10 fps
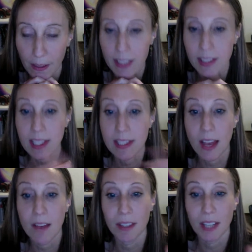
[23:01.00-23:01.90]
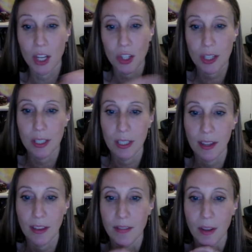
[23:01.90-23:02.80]
is this Even
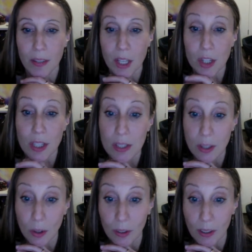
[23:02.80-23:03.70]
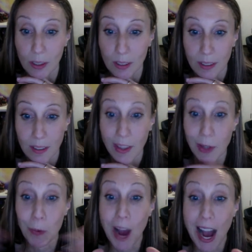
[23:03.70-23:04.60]
Hashtiya, the foundation stone, the
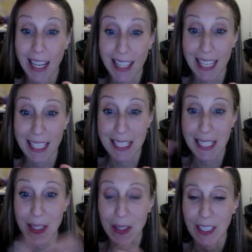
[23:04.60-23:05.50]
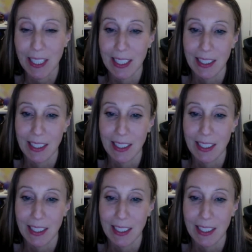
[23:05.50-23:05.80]
rock that is here.